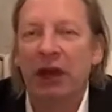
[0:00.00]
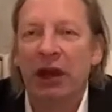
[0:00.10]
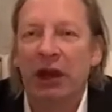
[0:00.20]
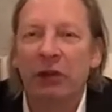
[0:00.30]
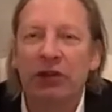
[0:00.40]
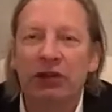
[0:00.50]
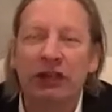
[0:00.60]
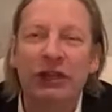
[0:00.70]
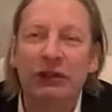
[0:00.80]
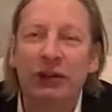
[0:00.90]
We
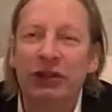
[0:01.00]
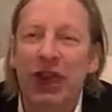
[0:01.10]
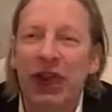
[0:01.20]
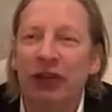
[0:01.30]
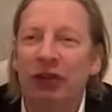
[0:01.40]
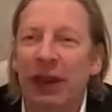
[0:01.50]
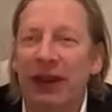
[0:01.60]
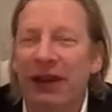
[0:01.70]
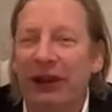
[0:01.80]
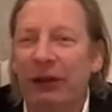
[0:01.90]
usually do this kind of
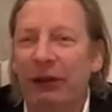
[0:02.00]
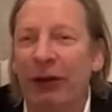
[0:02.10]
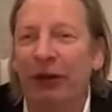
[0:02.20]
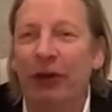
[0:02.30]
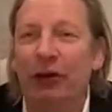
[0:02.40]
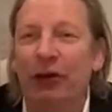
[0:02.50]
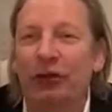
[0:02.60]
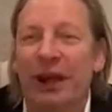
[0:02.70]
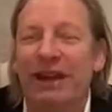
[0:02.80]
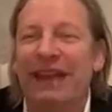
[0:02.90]
training in 3 or 4
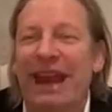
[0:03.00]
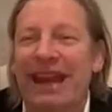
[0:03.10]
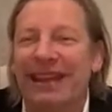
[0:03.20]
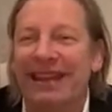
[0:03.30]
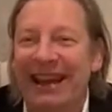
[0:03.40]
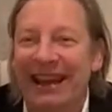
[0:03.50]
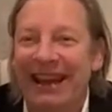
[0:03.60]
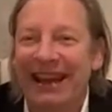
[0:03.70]
straight days,